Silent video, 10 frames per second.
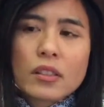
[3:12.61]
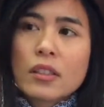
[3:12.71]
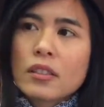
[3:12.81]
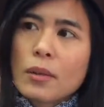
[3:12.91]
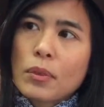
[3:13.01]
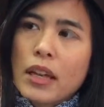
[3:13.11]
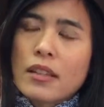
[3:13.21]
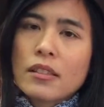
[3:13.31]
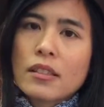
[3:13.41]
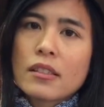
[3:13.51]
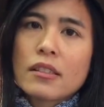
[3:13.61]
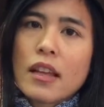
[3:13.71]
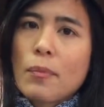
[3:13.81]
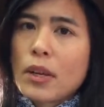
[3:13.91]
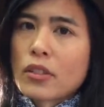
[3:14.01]
In some cases,
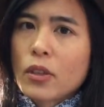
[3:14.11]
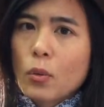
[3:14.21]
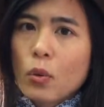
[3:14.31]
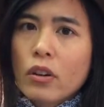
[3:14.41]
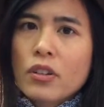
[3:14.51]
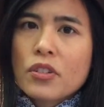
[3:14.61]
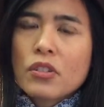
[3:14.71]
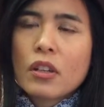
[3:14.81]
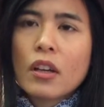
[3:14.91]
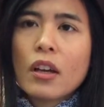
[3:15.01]
that makes it worse.